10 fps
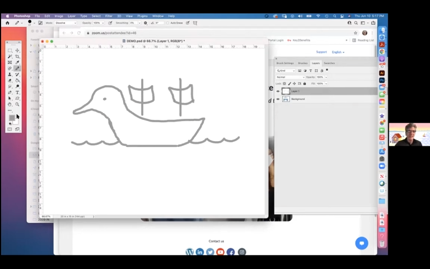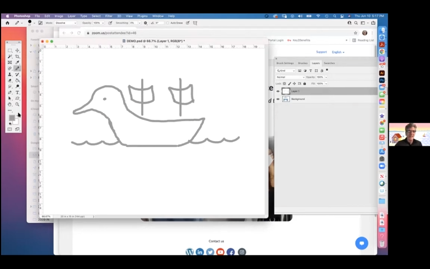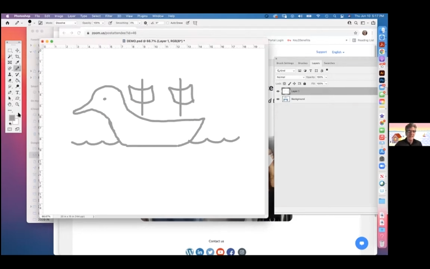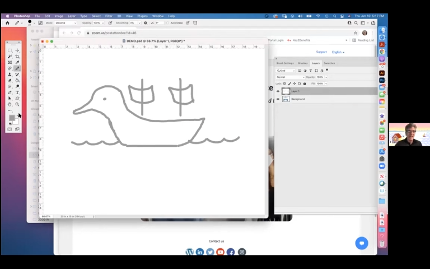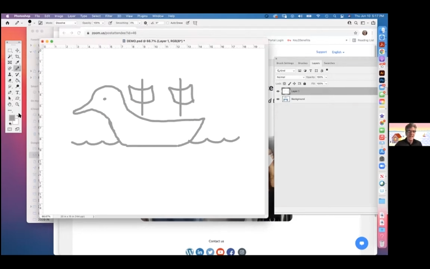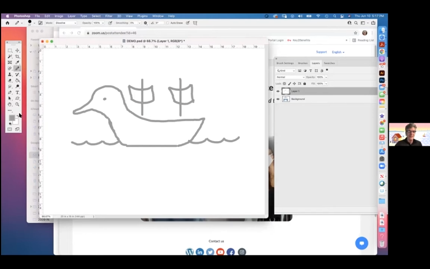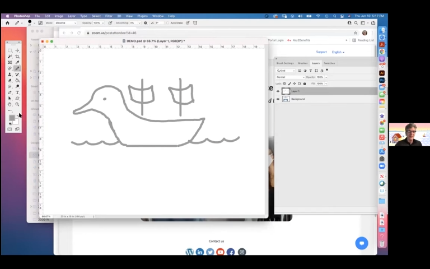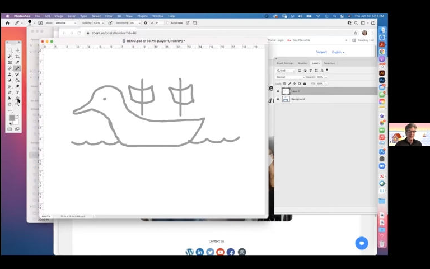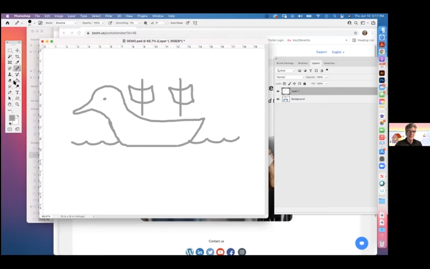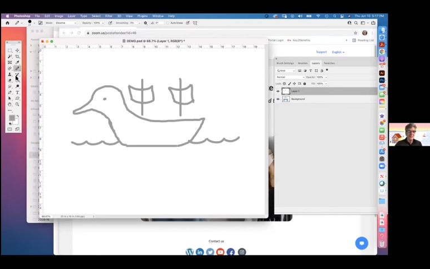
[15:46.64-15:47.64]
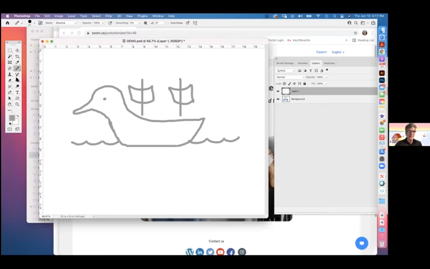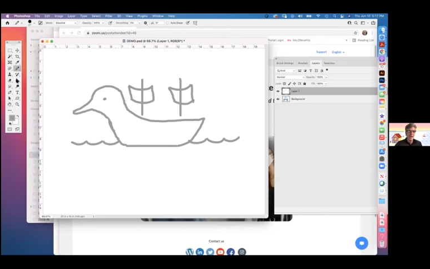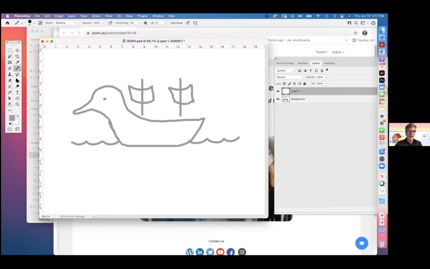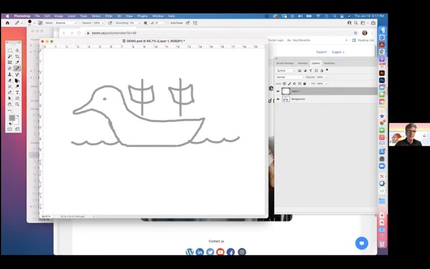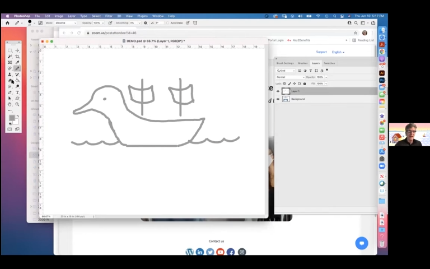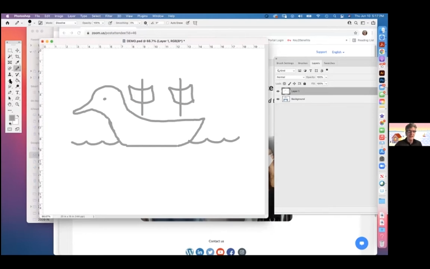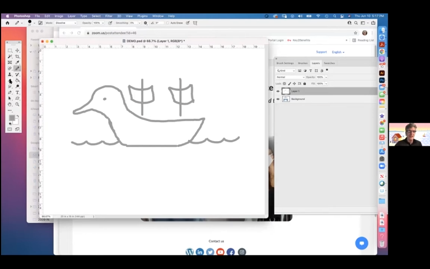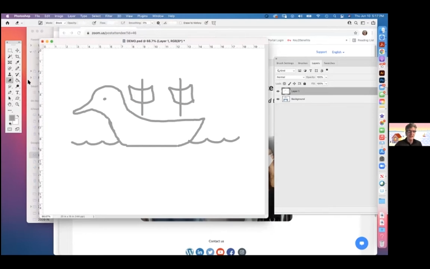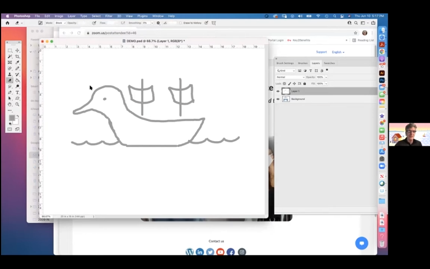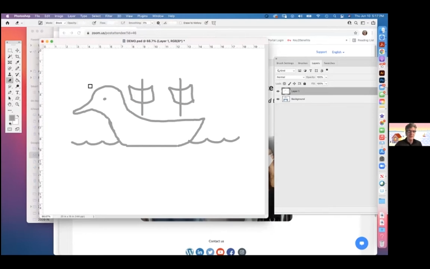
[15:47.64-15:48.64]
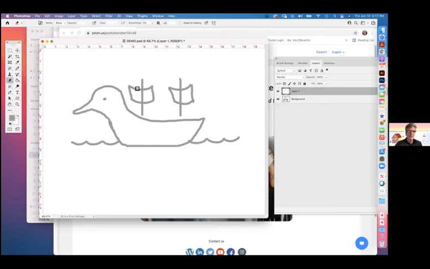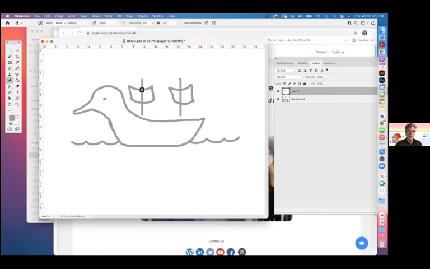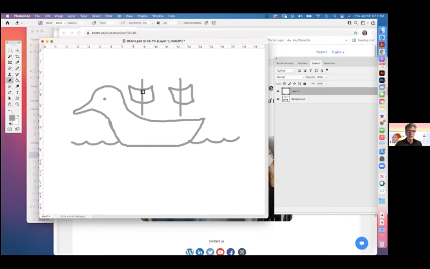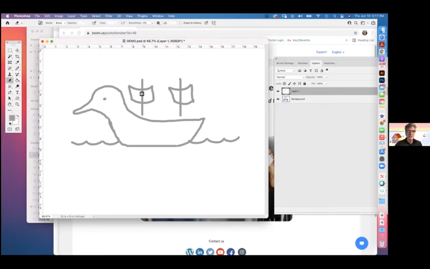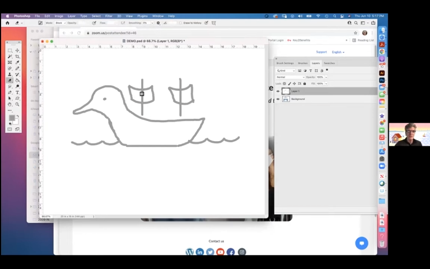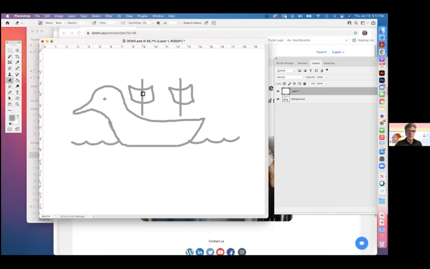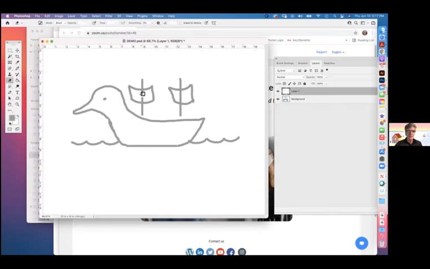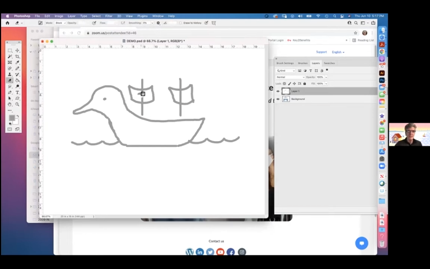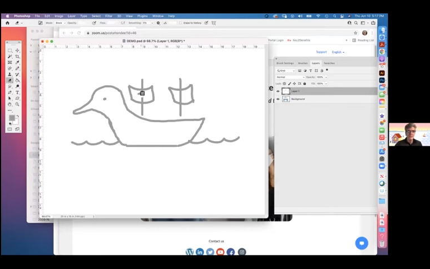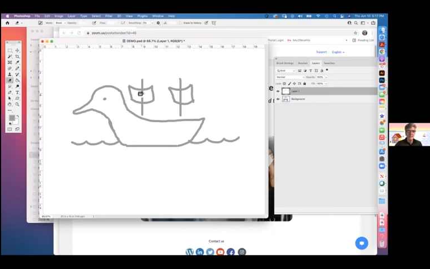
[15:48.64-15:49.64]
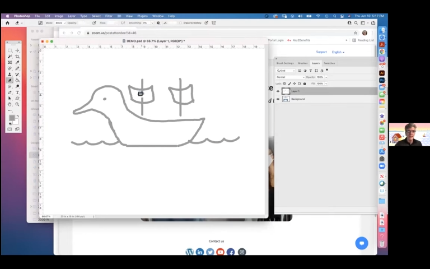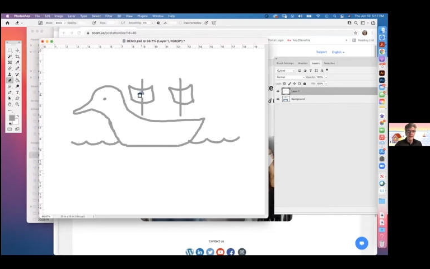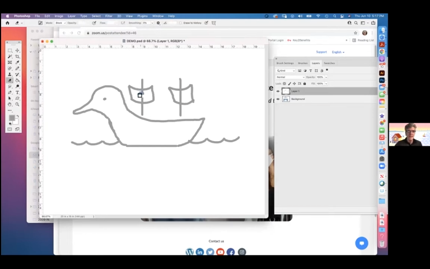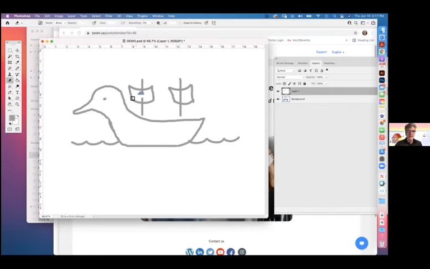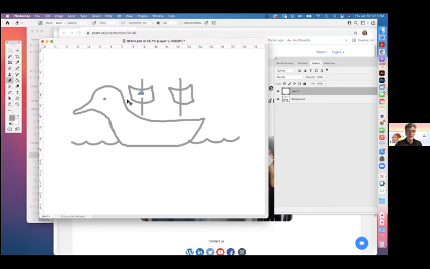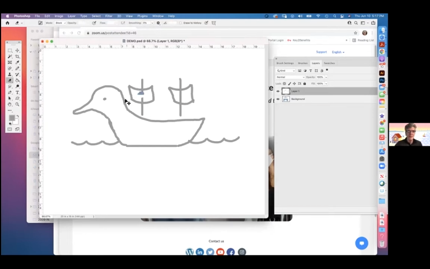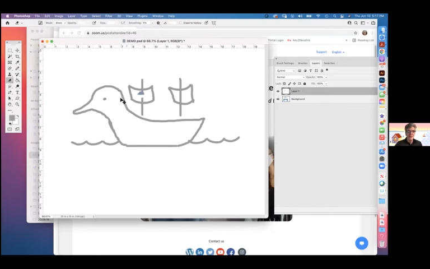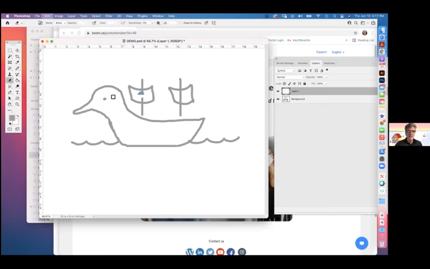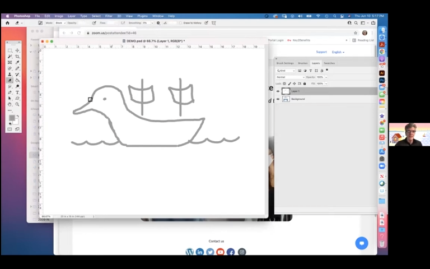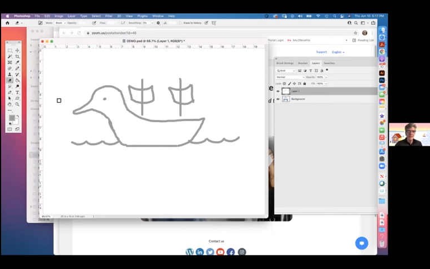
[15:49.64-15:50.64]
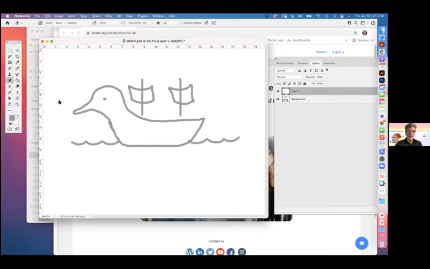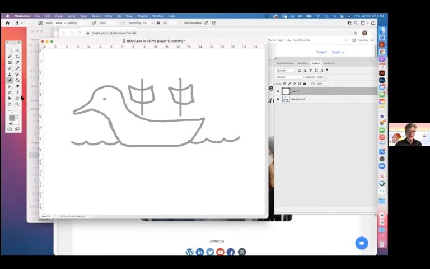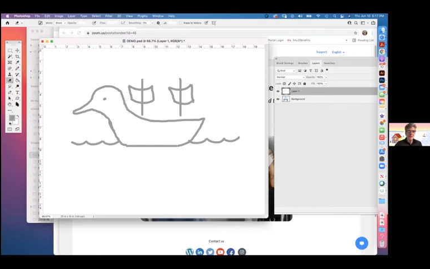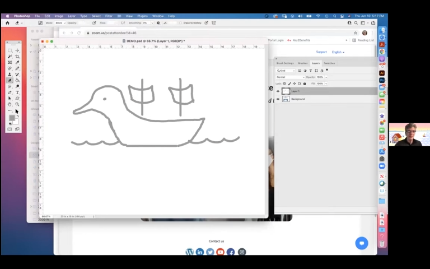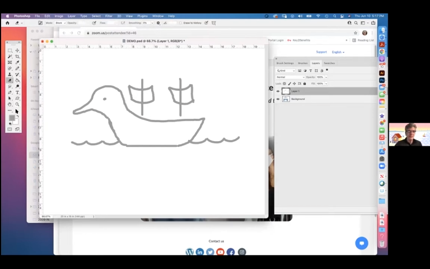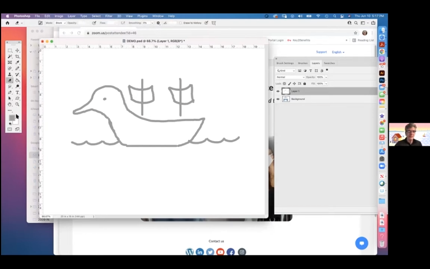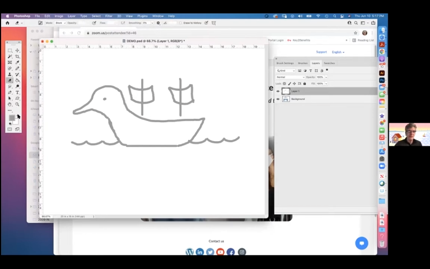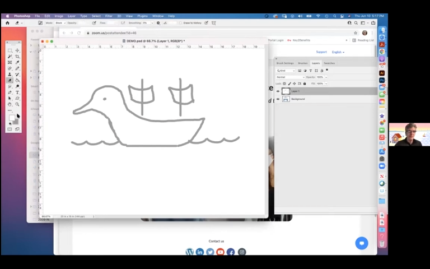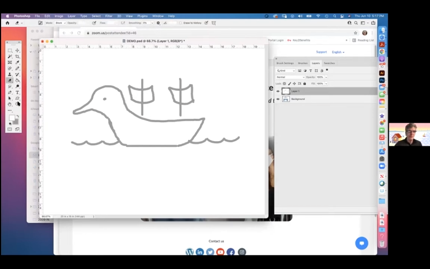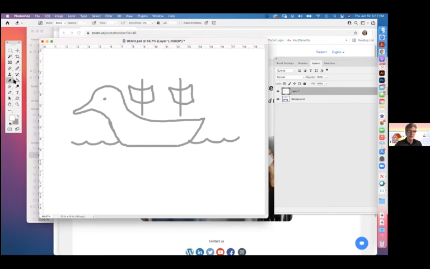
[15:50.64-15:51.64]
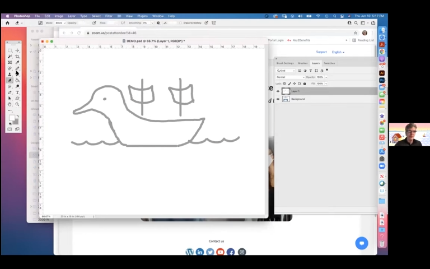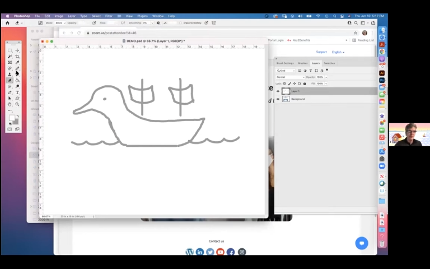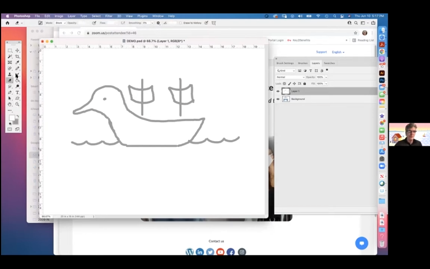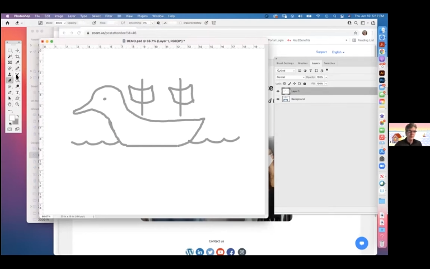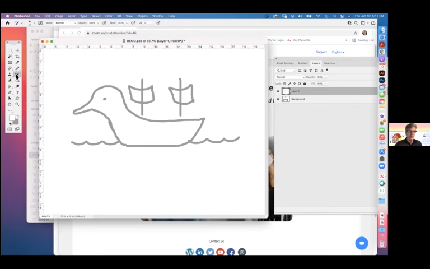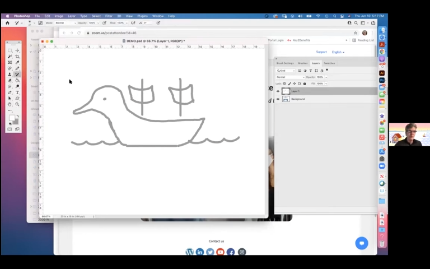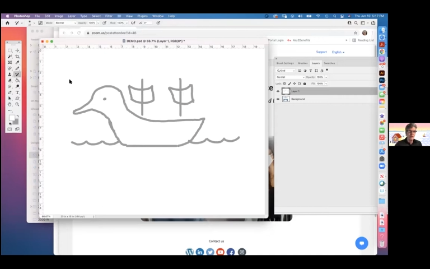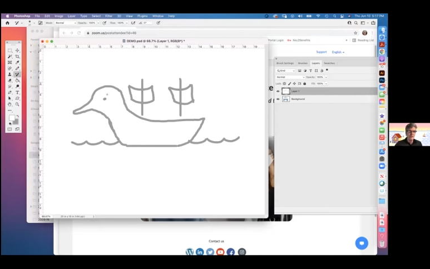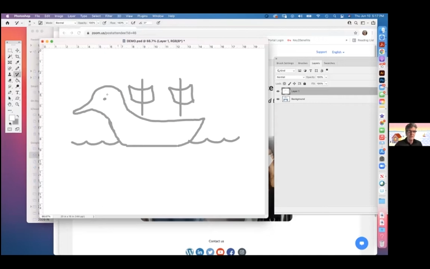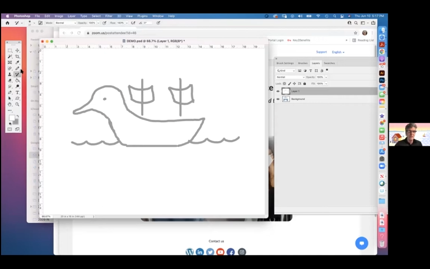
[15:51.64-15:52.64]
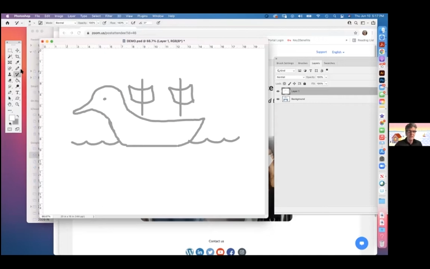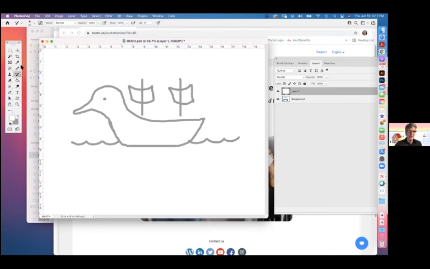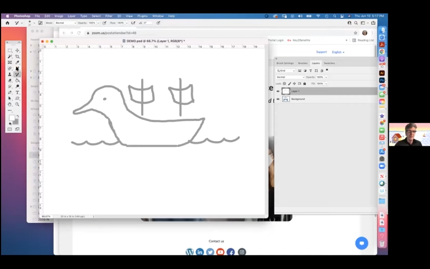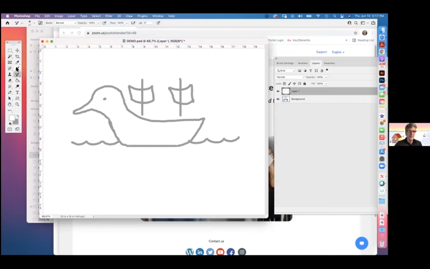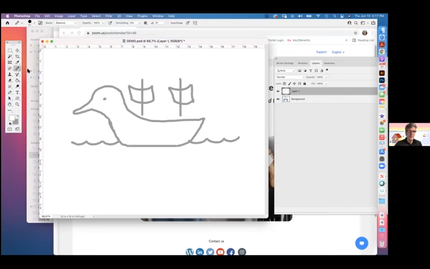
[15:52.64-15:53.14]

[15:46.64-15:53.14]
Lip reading: Nobody's mouth can be seen.